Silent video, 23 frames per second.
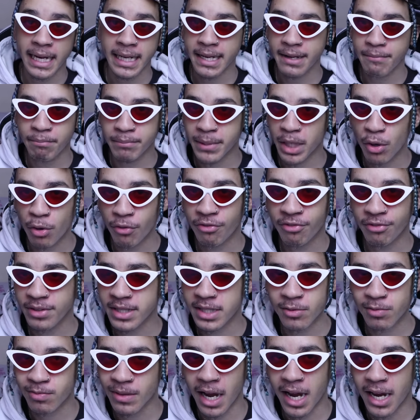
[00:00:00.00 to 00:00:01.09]
Any
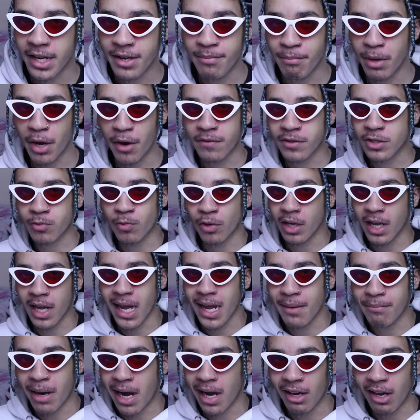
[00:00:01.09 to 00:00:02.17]
MILFs want to
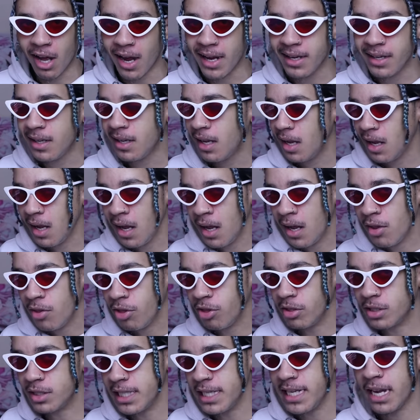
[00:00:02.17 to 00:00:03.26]
hit my line,
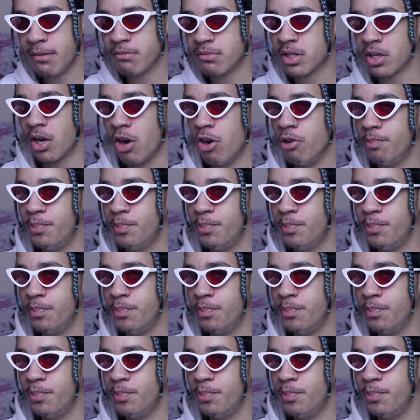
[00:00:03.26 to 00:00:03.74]
the DMs are